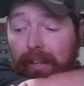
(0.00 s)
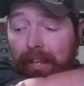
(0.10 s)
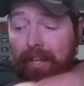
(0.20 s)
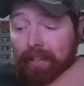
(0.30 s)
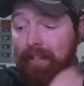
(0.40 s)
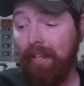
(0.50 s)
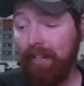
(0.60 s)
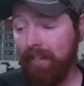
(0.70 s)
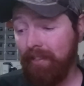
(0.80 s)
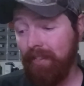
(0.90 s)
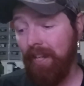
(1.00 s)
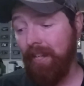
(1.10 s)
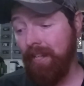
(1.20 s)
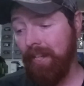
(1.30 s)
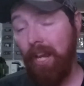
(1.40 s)
And that is
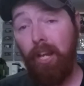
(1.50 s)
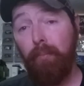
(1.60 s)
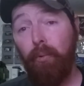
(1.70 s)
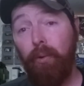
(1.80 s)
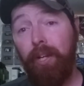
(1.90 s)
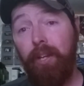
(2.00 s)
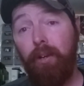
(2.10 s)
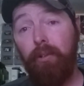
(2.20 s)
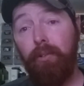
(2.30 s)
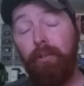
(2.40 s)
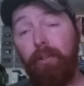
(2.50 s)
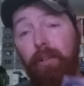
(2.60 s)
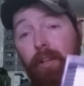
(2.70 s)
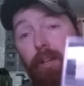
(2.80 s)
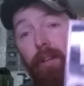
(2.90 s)
a Game Boy Color.